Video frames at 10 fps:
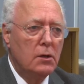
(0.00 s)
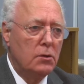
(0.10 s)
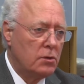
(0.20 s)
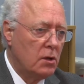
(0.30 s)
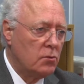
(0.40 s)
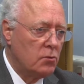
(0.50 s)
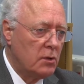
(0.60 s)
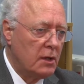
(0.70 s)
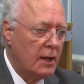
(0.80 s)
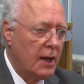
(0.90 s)
you don't
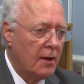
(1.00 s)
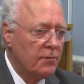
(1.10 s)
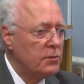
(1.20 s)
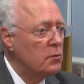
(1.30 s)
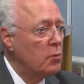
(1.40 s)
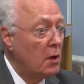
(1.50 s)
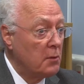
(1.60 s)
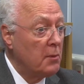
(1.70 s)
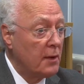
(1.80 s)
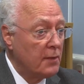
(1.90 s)
really have to worry
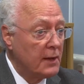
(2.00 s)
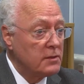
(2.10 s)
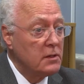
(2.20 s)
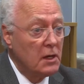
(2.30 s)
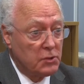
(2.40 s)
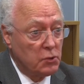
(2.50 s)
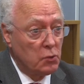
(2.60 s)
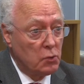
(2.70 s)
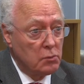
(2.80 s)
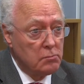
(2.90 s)
about that at all.